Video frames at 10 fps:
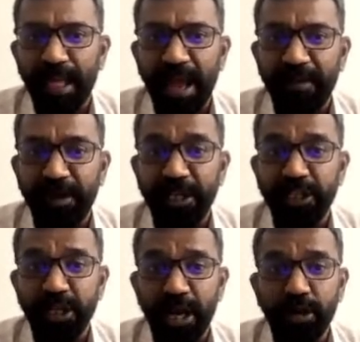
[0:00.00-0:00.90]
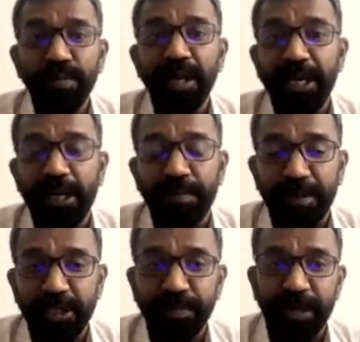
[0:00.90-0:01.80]
average accumulated
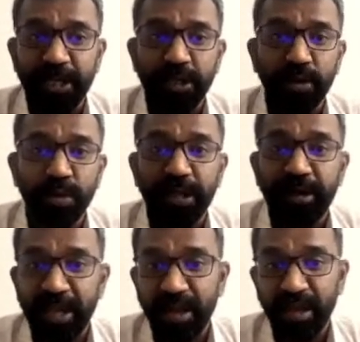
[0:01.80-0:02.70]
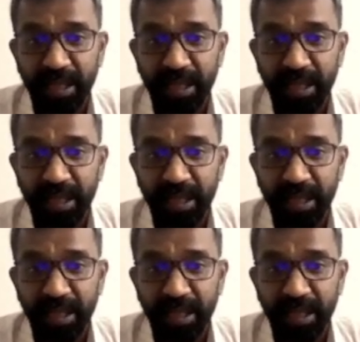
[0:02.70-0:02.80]
precipitation over the